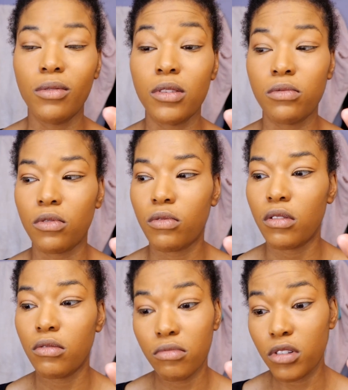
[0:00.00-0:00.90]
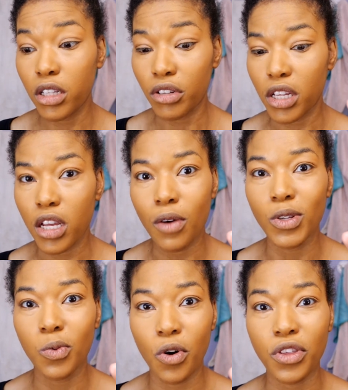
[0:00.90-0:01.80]
It was worth it. Clearly, it
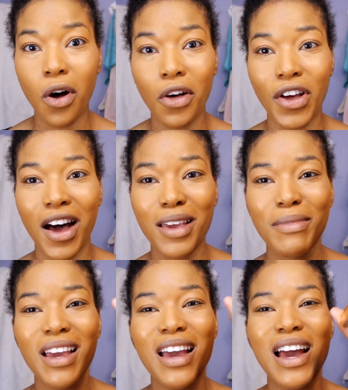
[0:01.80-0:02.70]
was worth all the hype.